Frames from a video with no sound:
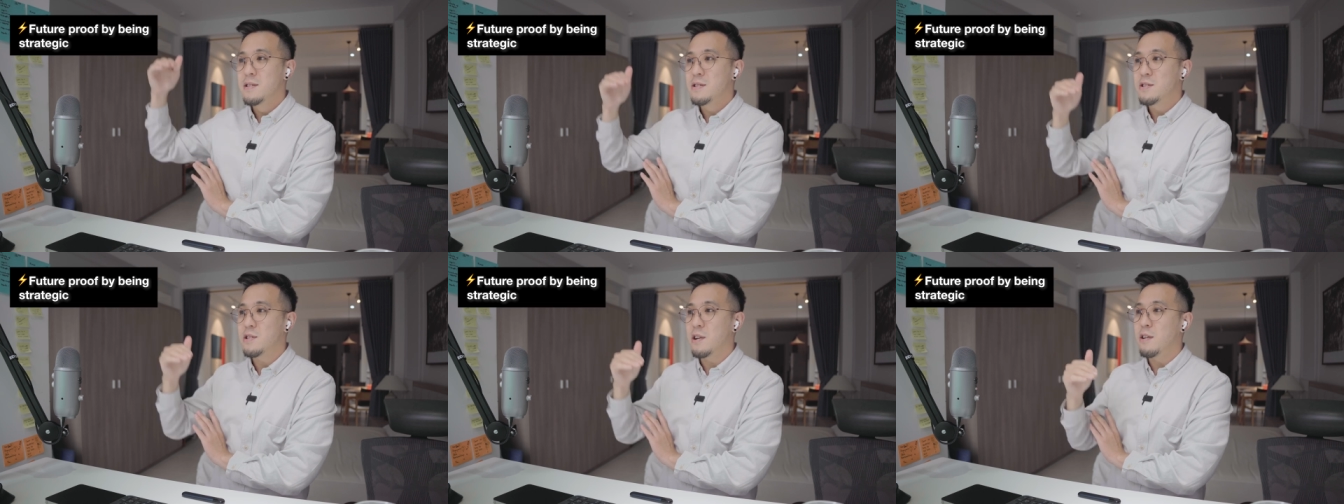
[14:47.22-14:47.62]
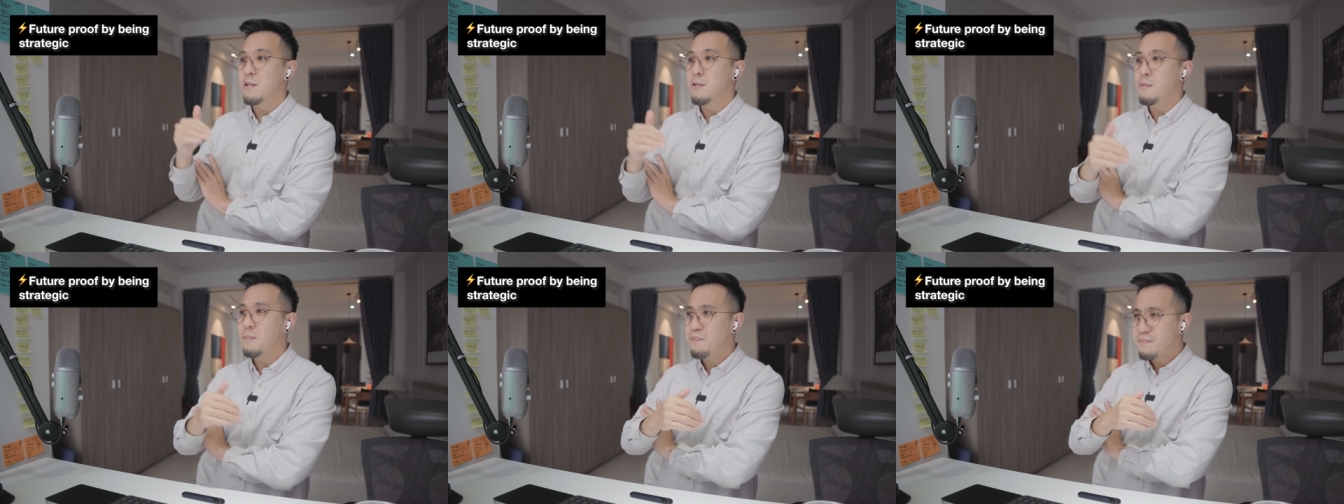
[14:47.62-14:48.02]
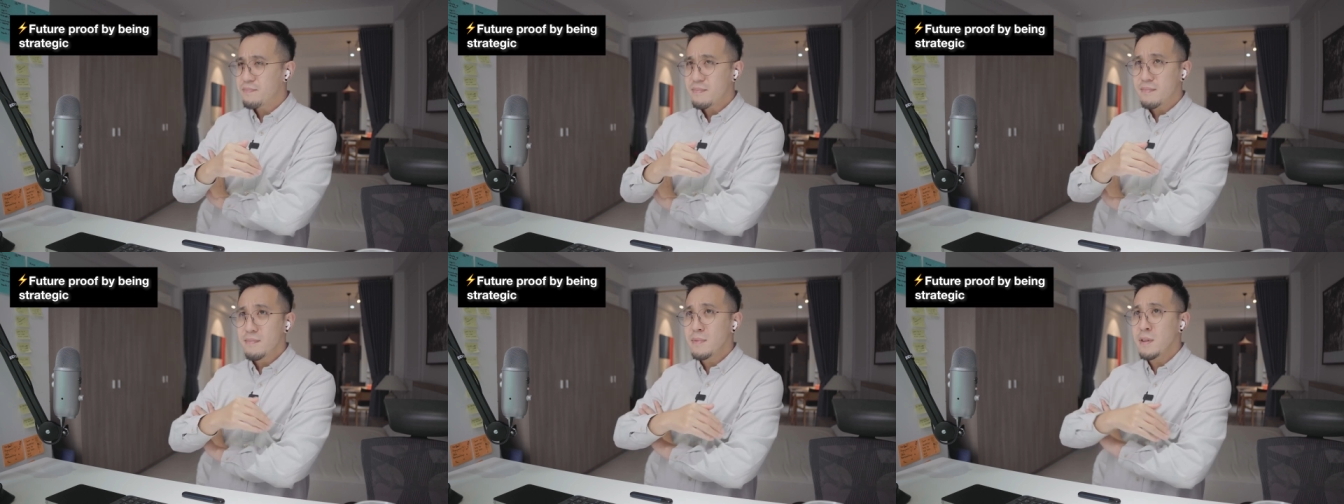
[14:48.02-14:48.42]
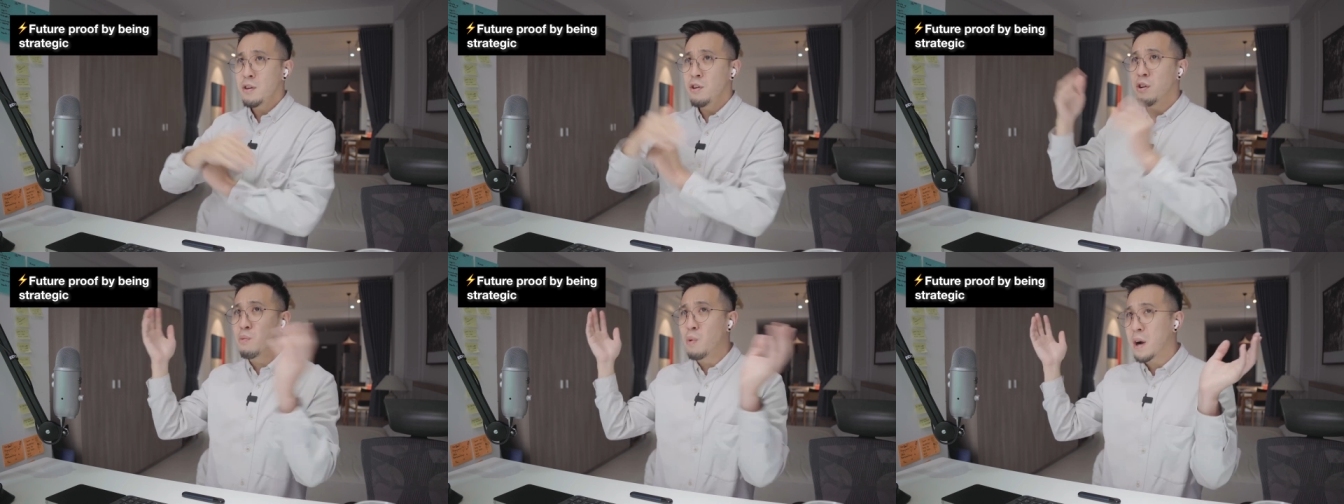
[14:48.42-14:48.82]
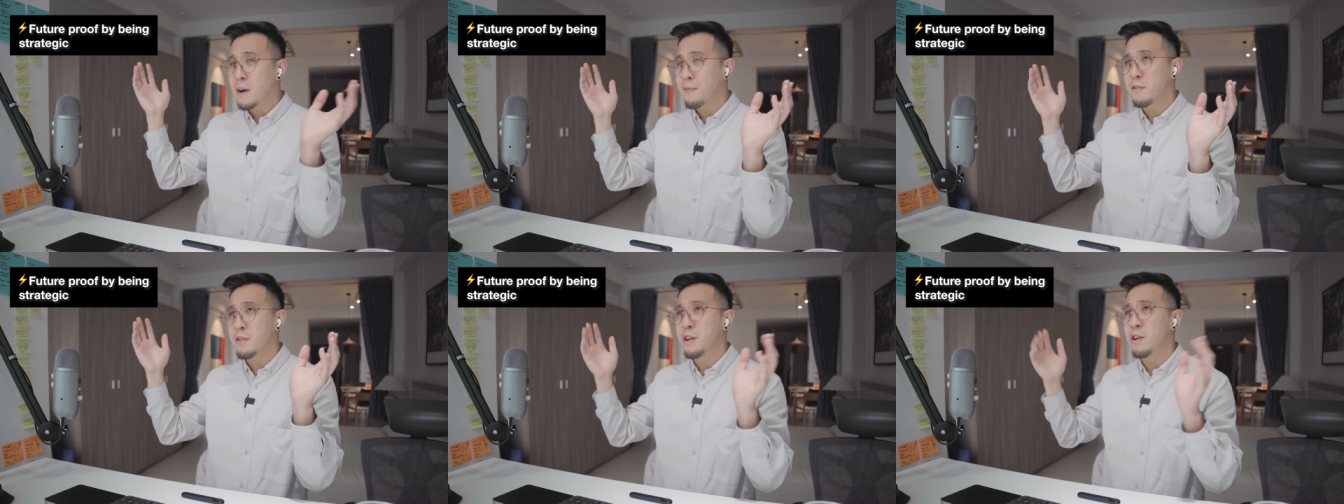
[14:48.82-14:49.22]
So you can work
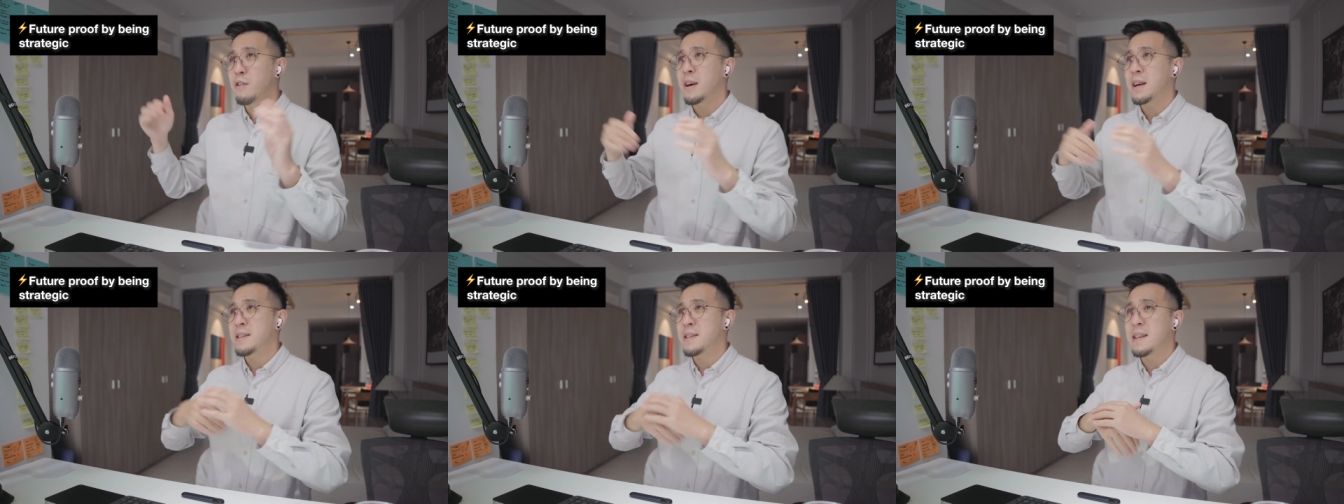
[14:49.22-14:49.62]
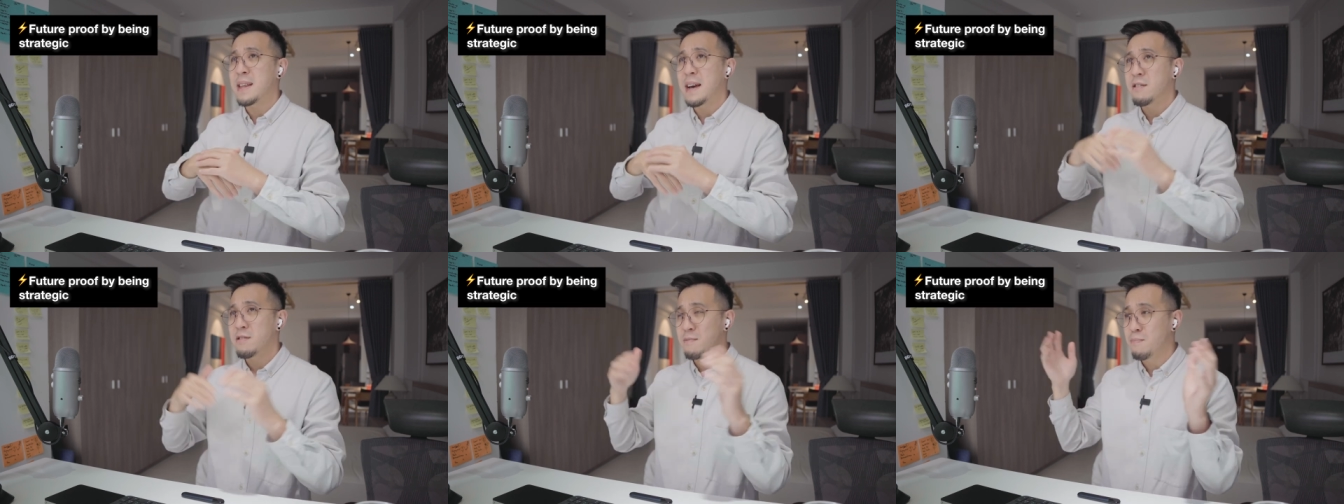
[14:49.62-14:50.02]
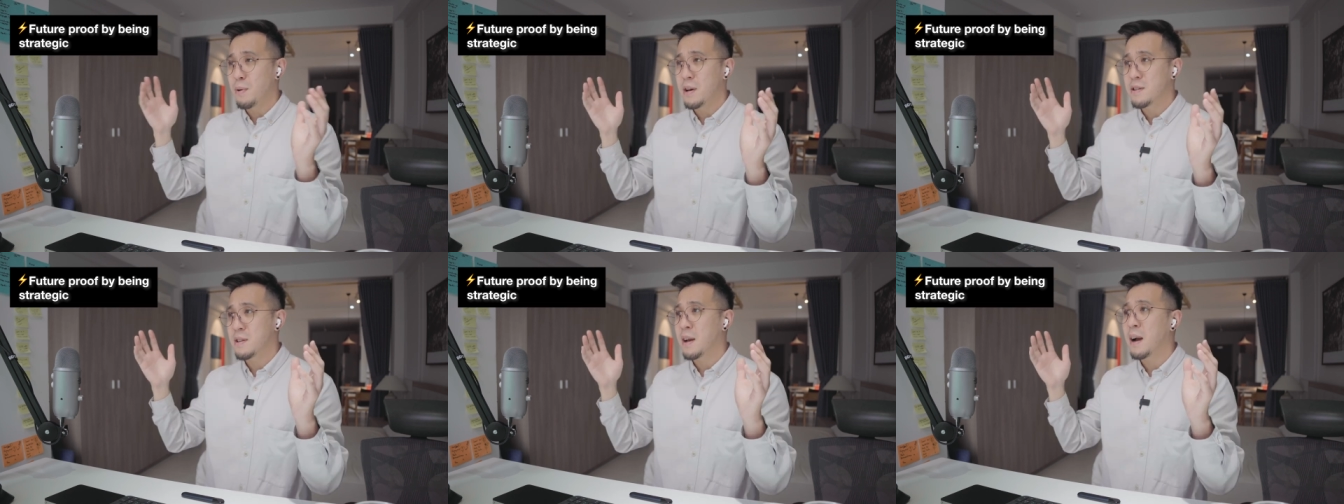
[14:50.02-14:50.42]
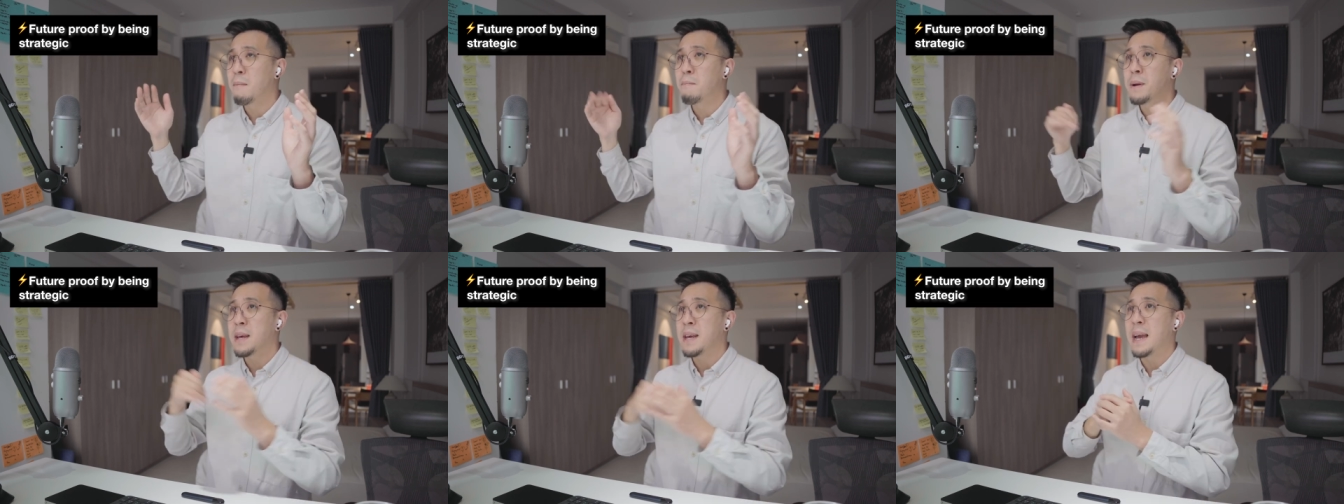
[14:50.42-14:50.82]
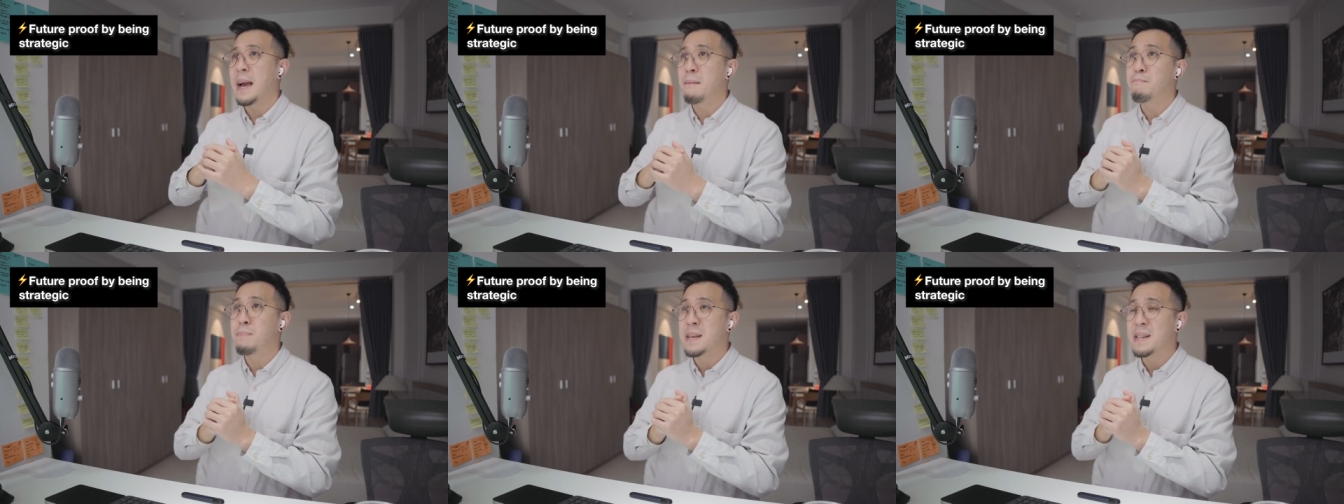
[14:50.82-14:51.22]
for, you know, like a ten thousand person company
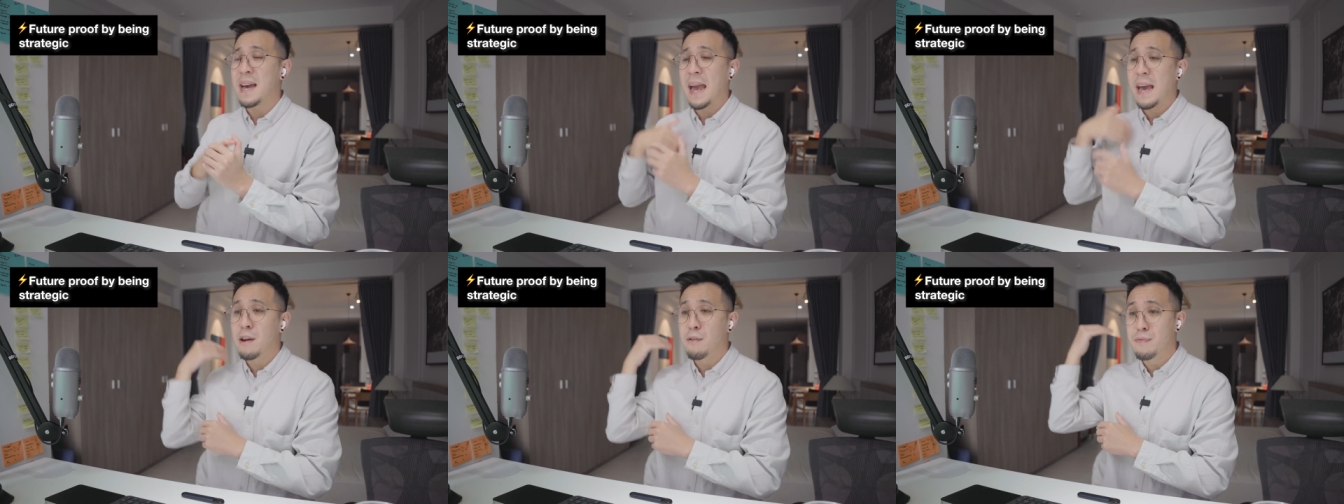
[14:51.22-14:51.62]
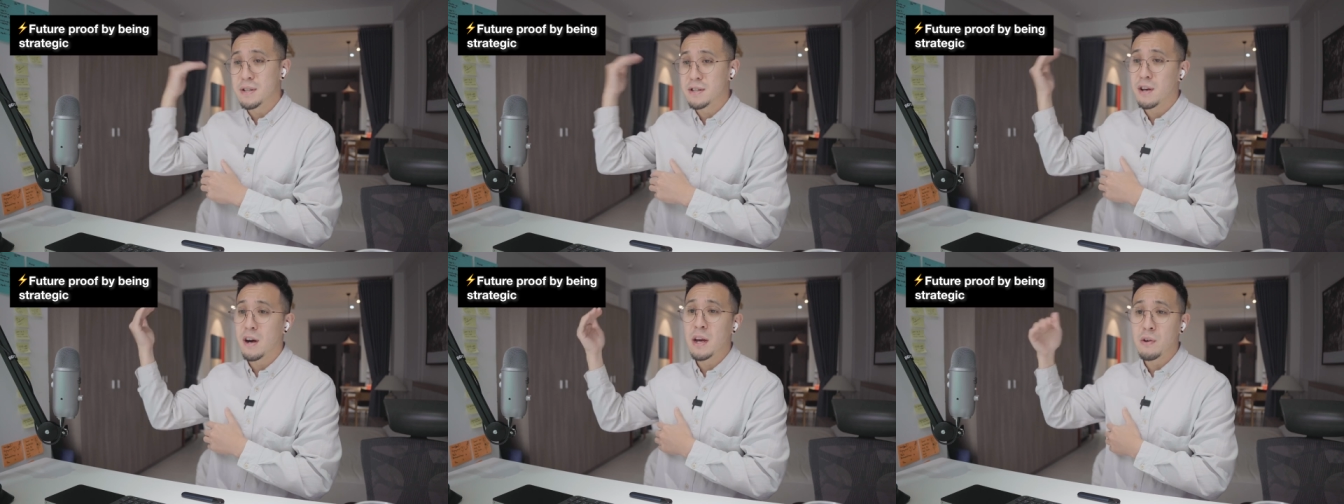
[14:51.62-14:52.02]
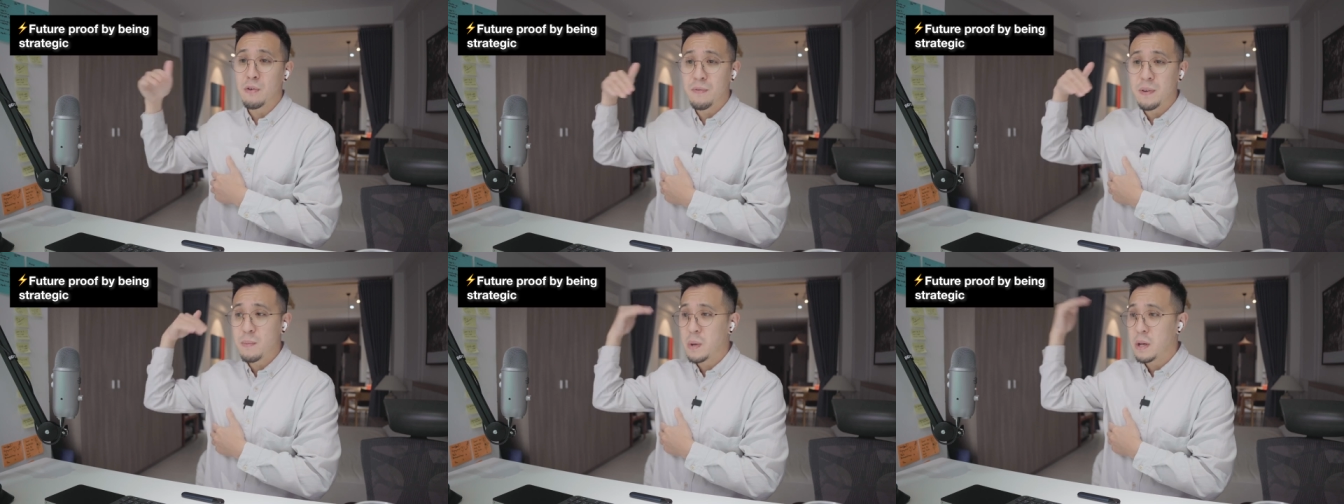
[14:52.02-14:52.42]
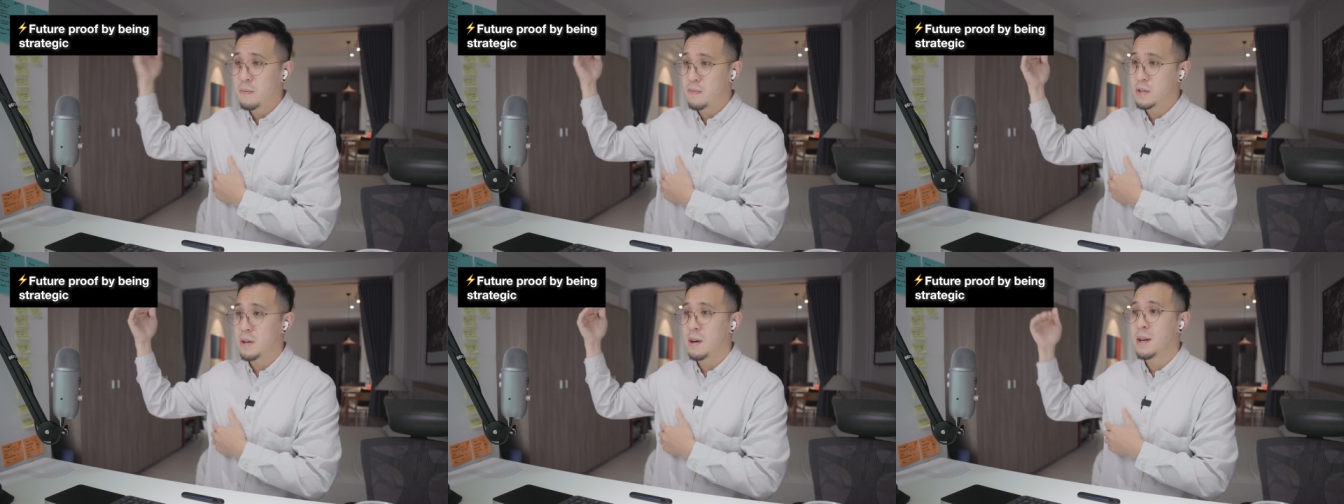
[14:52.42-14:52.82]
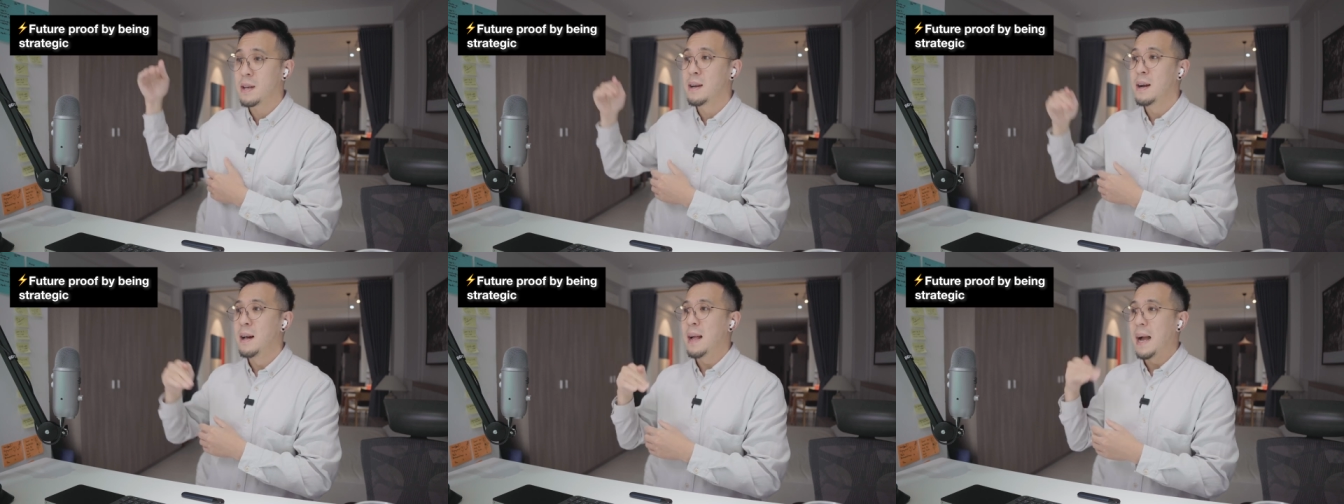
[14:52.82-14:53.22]
and be the head of design or V P of design,